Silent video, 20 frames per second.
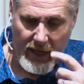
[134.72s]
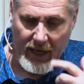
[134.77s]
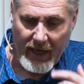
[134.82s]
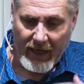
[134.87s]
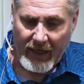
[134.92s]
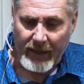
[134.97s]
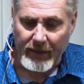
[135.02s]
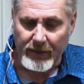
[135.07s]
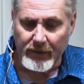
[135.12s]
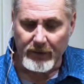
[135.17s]

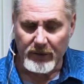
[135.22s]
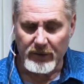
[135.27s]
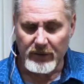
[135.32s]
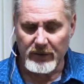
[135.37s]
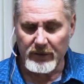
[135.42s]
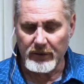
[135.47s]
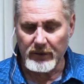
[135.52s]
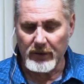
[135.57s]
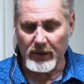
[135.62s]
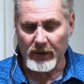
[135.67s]
And
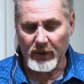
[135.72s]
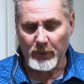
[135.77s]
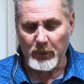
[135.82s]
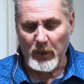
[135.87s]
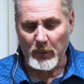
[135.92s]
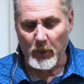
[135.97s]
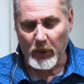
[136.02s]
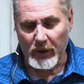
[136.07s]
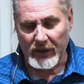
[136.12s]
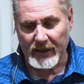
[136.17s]
a little
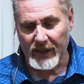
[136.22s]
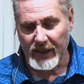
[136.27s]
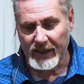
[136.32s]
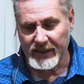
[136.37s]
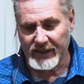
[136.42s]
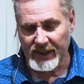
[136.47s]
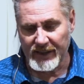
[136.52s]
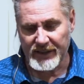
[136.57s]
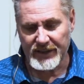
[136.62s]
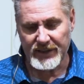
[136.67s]
bit more
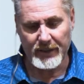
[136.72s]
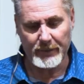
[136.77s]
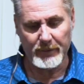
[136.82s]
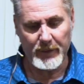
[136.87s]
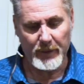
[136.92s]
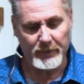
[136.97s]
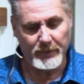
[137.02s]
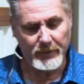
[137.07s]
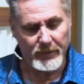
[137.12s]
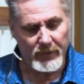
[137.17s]
context of
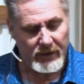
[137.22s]
the,